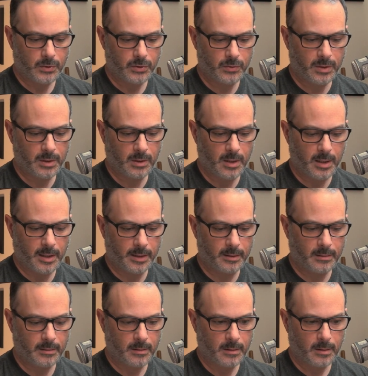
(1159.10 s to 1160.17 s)
tree
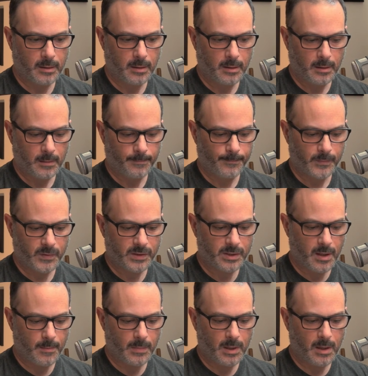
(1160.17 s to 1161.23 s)
line,
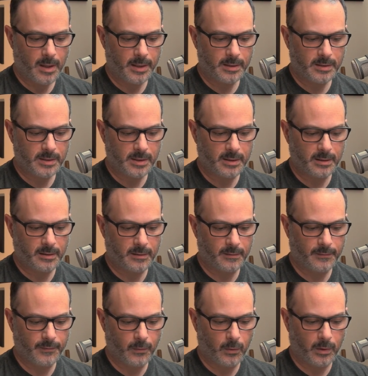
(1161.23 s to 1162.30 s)
some lines
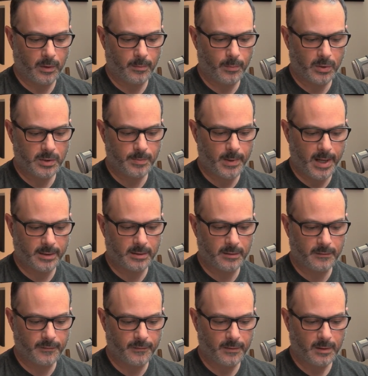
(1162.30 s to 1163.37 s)
here for the
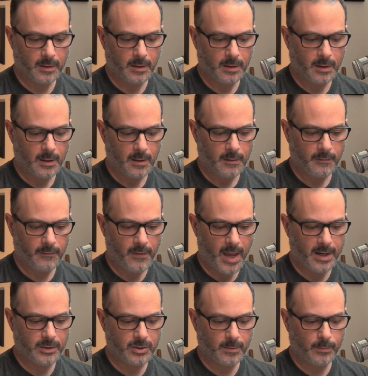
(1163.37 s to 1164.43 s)
perspective,
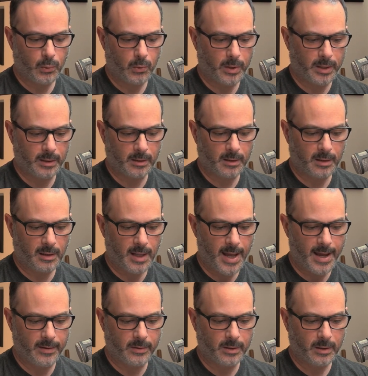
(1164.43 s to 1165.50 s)
vanishing point,
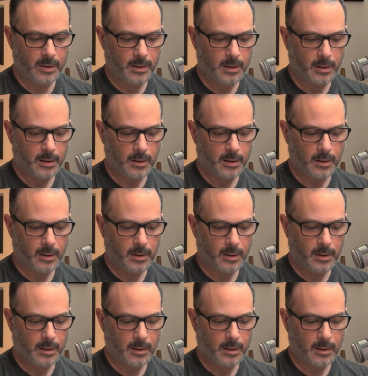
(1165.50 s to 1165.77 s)
cloud.